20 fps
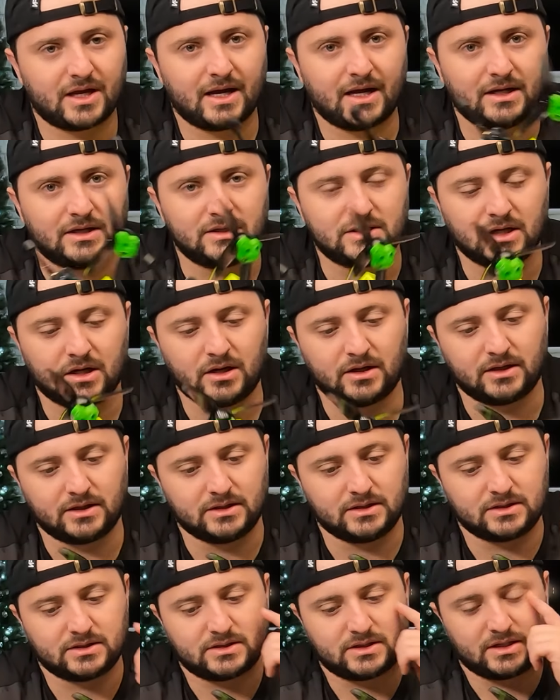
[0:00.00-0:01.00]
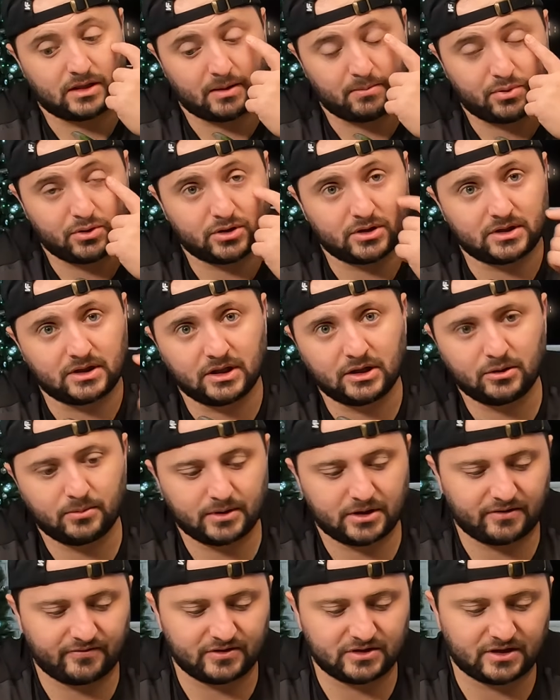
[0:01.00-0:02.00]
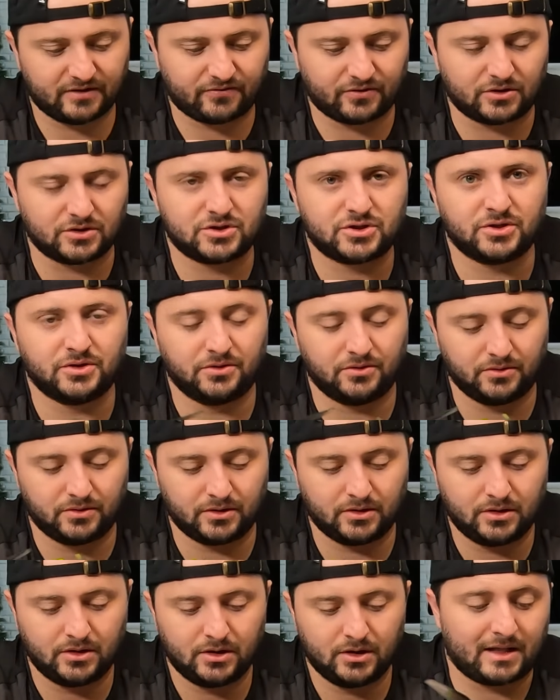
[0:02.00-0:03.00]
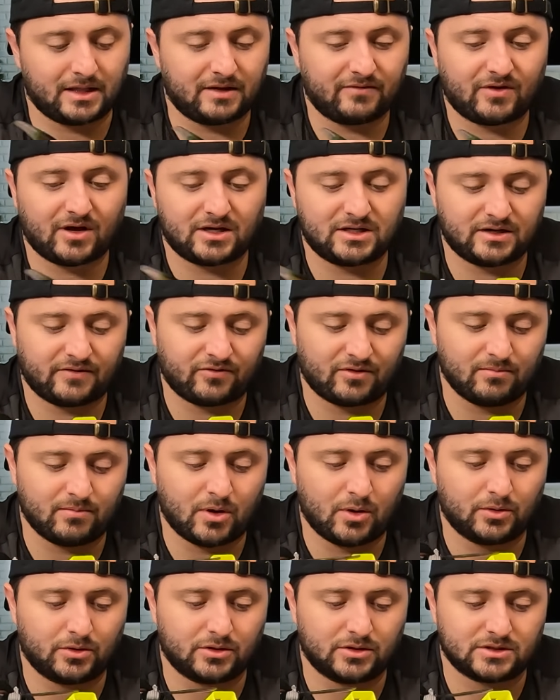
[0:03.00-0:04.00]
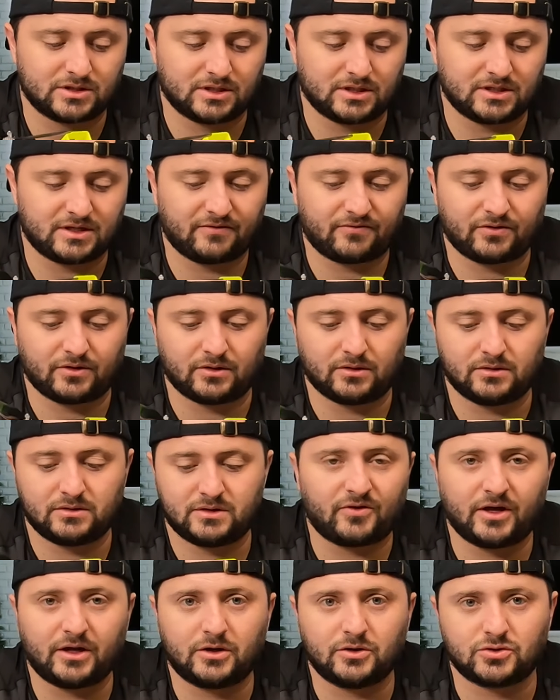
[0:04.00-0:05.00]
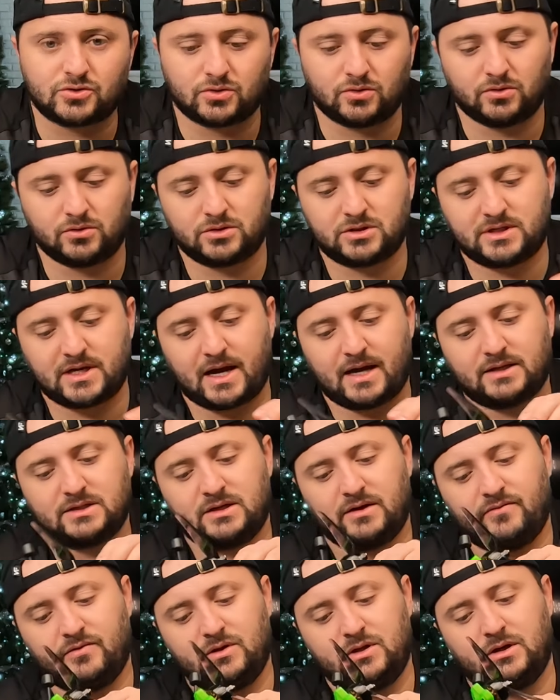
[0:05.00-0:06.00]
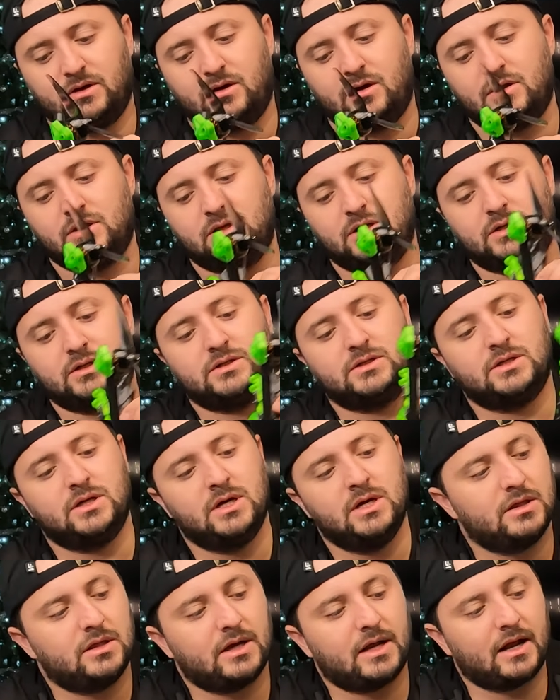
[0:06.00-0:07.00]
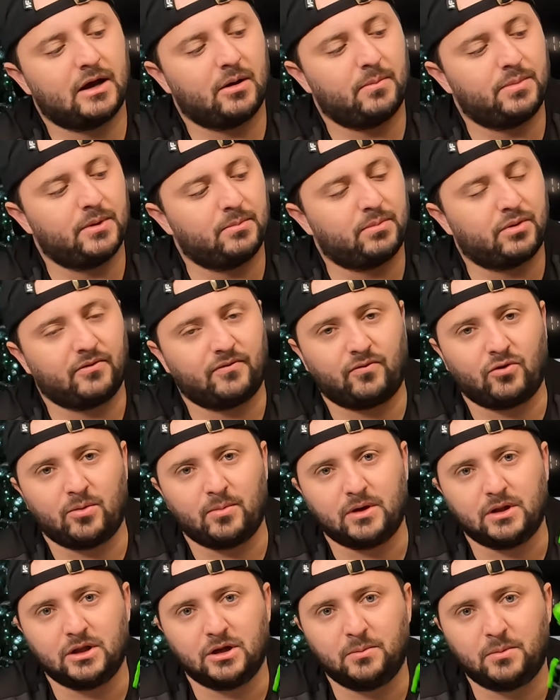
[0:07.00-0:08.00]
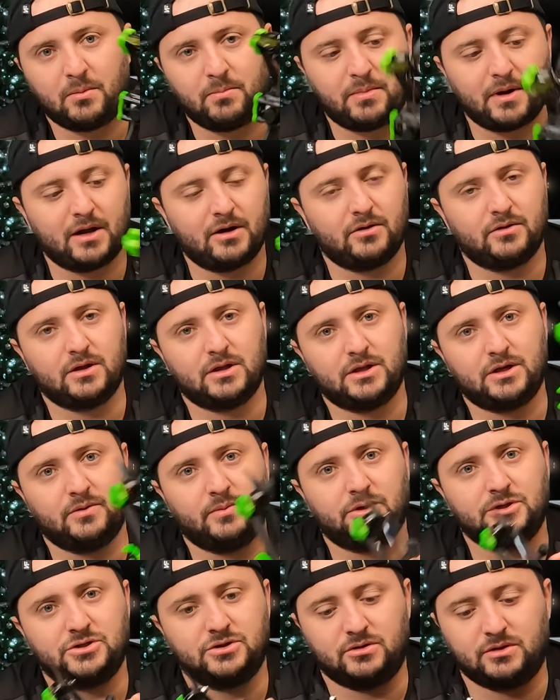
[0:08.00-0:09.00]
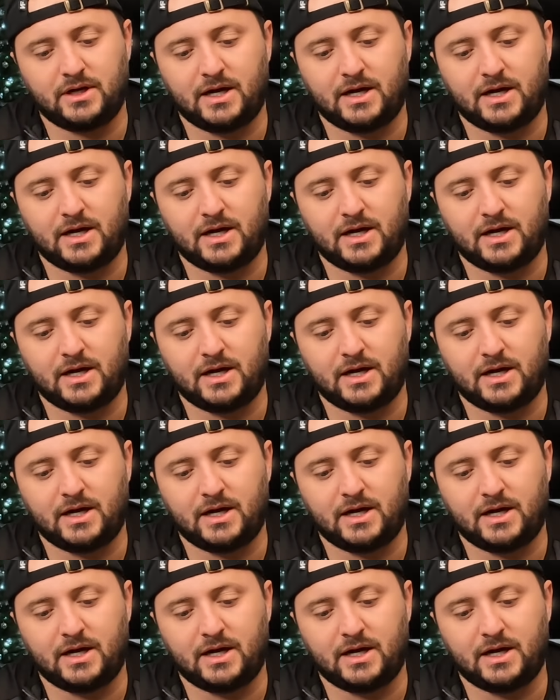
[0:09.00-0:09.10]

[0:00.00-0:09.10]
they had done is they put a little bit of a different tune, and they've got different motors and different flight controller stacks and everything on this that help it perform a little bit better than the original